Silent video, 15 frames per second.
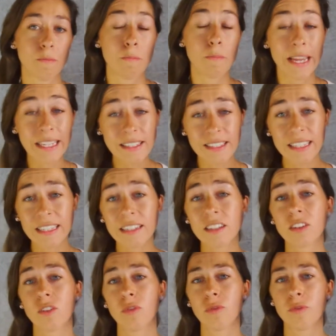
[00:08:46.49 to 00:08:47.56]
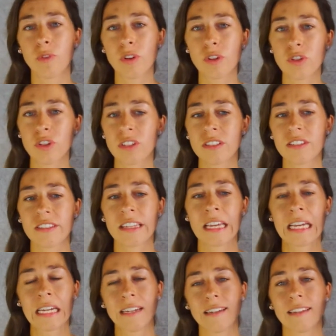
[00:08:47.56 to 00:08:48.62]
basic versions,
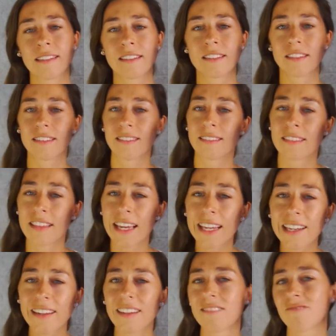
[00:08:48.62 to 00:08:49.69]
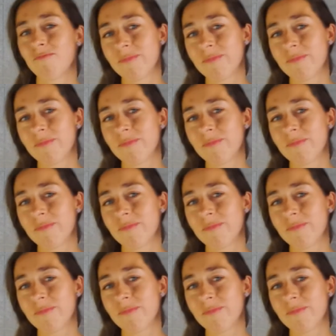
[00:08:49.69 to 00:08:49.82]
and they